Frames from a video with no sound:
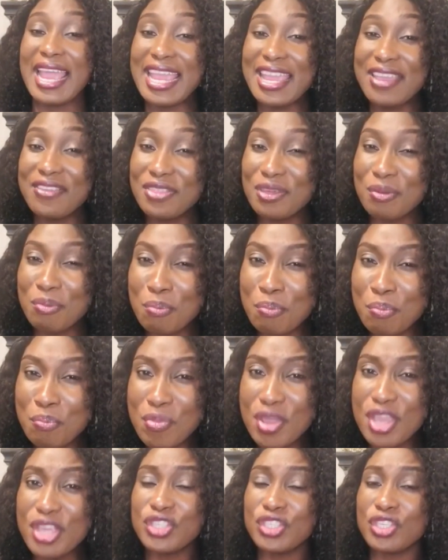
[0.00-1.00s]
in the
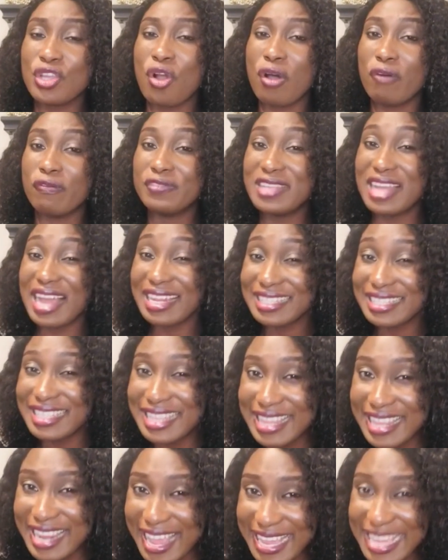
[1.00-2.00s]
midst of that
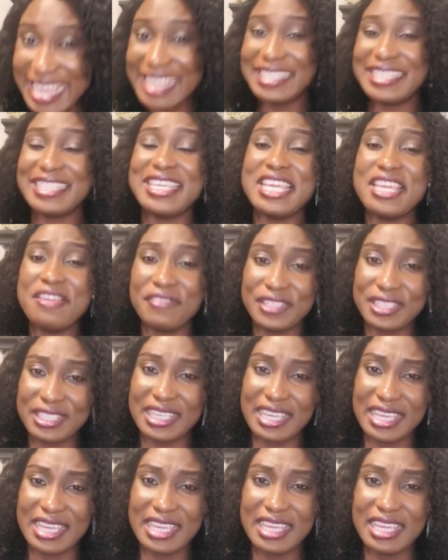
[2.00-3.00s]

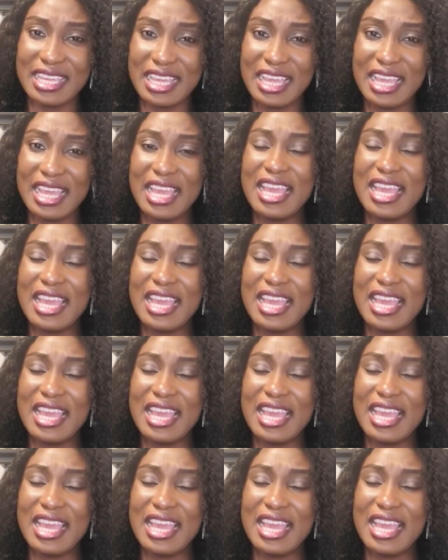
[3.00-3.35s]
negativity